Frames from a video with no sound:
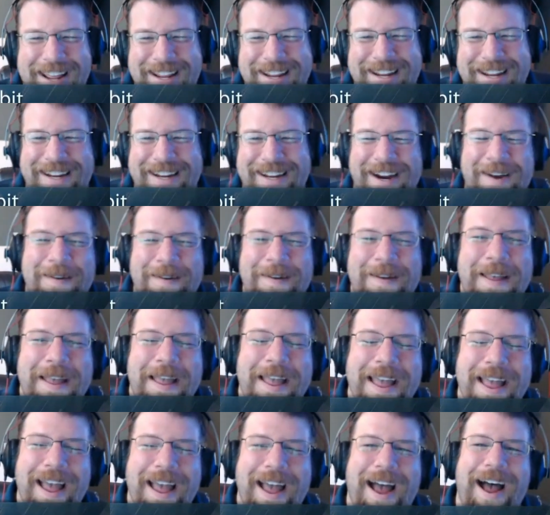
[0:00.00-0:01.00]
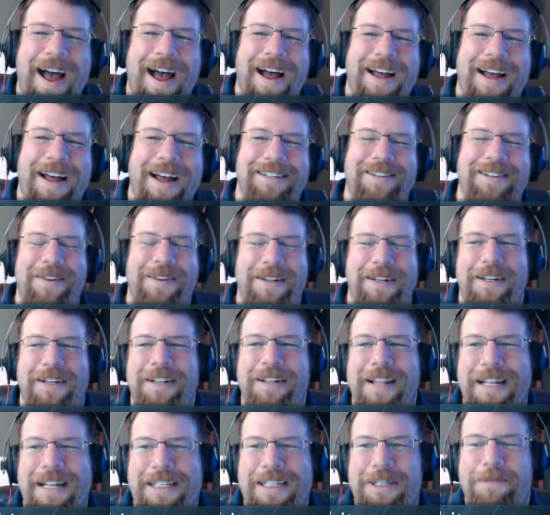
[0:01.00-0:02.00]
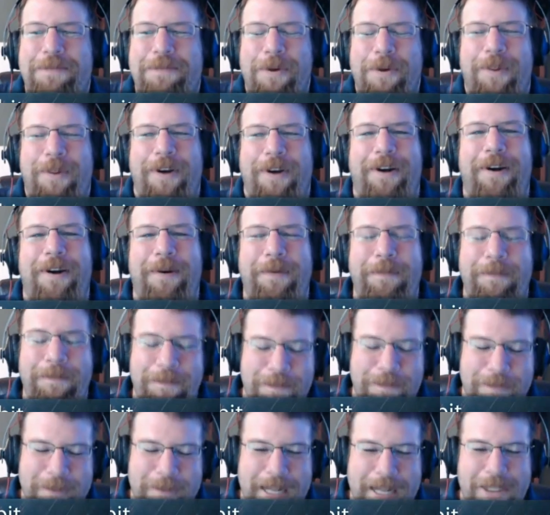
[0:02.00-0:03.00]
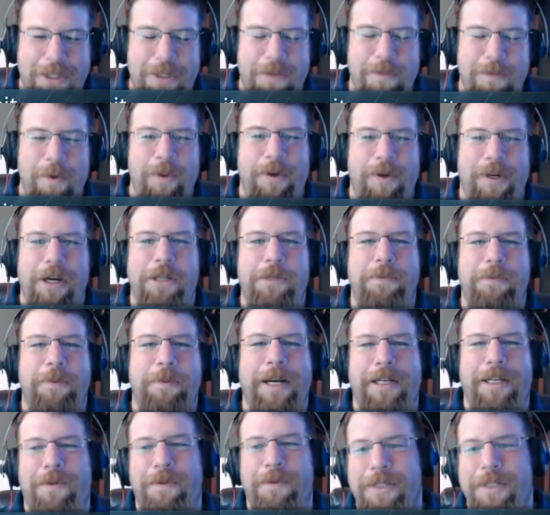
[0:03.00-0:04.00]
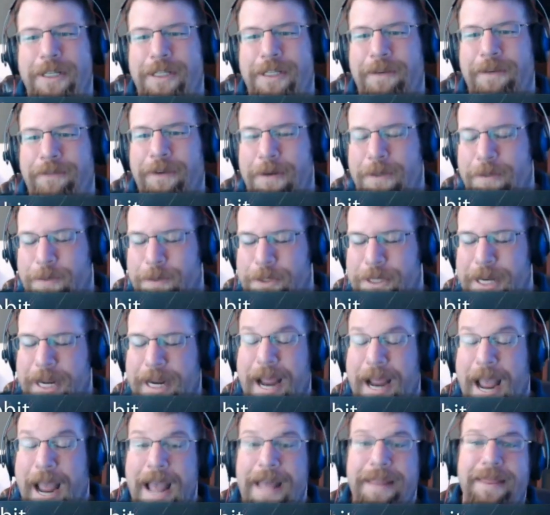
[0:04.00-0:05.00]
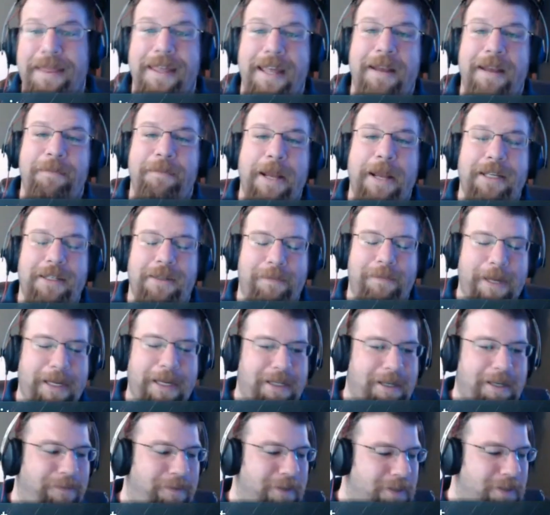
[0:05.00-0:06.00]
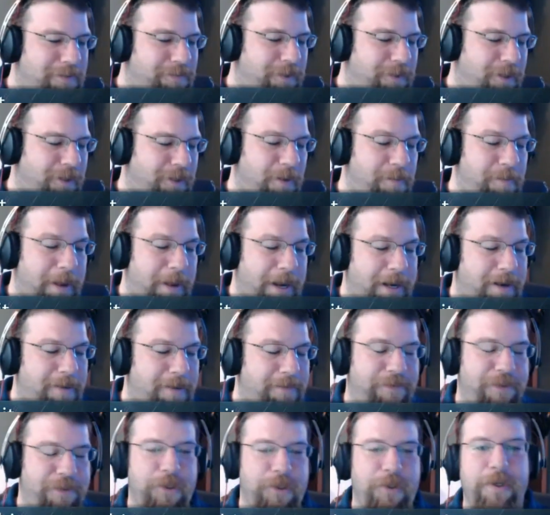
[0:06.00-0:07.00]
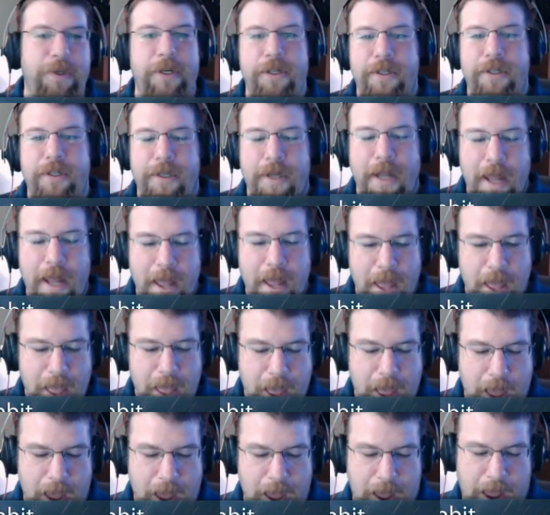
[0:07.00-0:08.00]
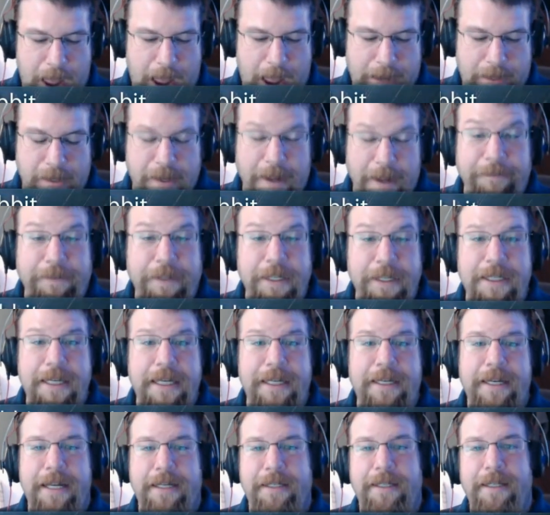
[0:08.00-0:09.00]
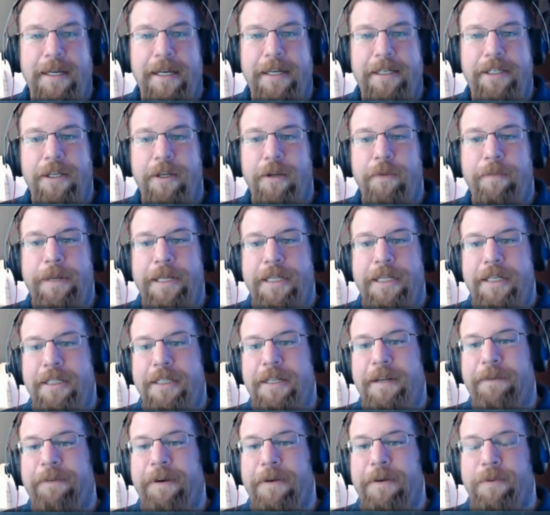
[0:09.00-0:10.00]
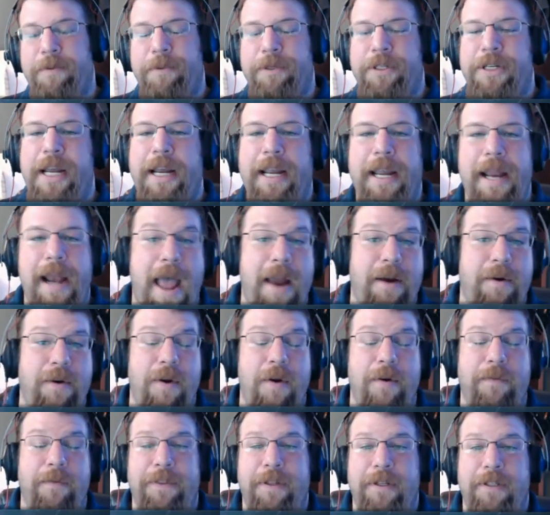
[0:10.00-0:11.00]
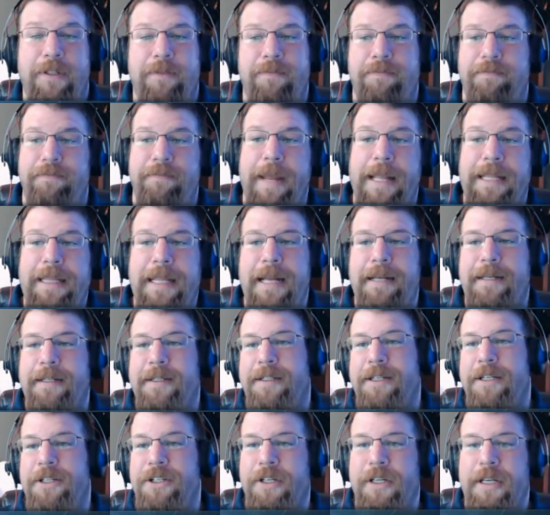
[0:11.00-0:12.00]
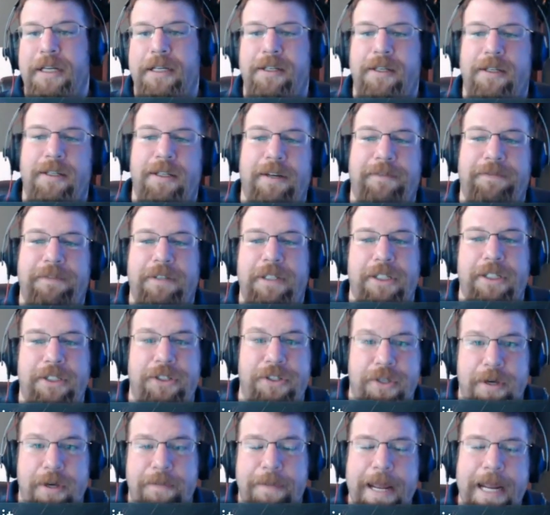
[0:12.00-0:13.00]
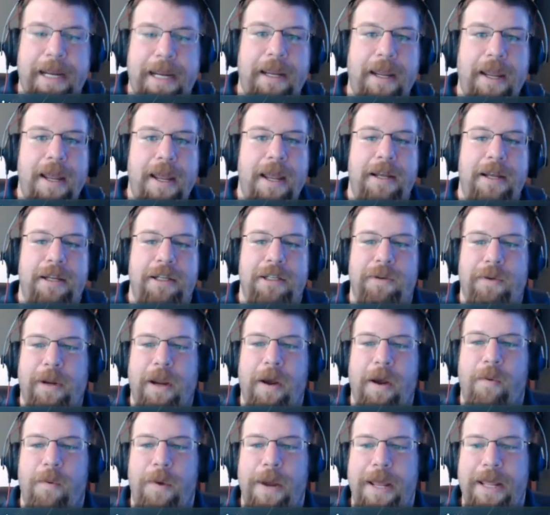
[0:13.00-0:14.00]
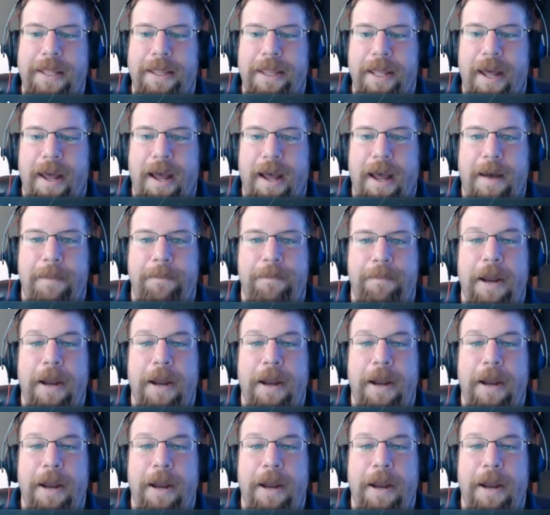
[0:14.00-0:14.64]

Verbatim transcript: you know, uh, so the, that smoother that smoother experience with sixty frames per second, I think, makes a big difference for competitive shooters. Uh, I'd love to see Destiny two be sixty frames per second. I don't know if they'll make that decision. That's a tough decision to make. Do we go with uh,